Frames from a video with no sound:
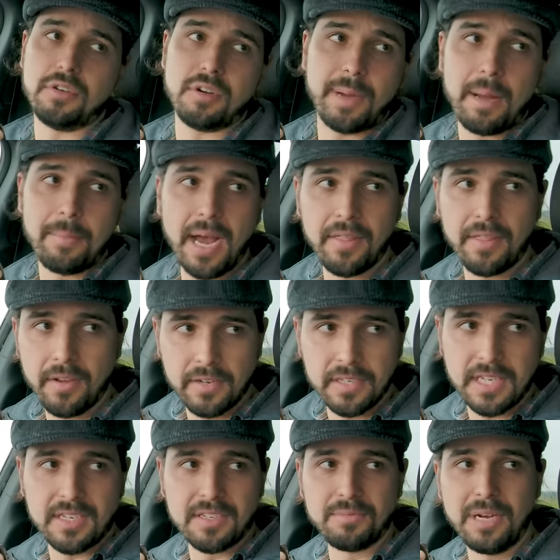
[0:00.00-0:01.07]
talk about Mat though,
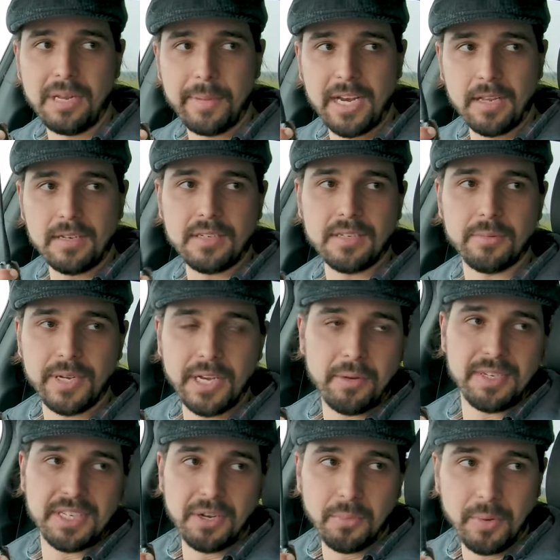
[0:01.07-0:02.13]
because that doesn't really matter, does it? We know
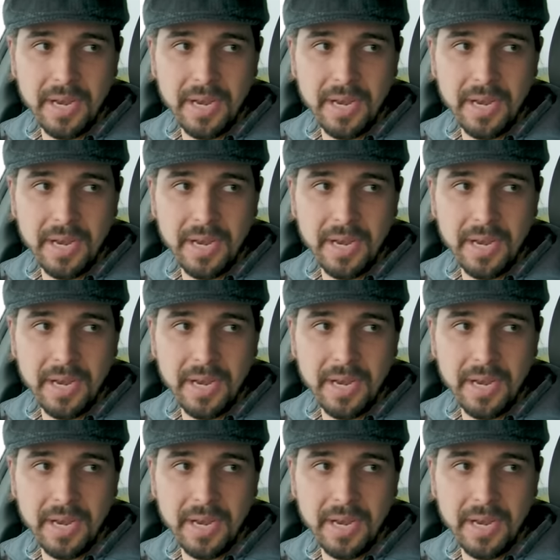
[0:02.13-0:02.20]
he's gonna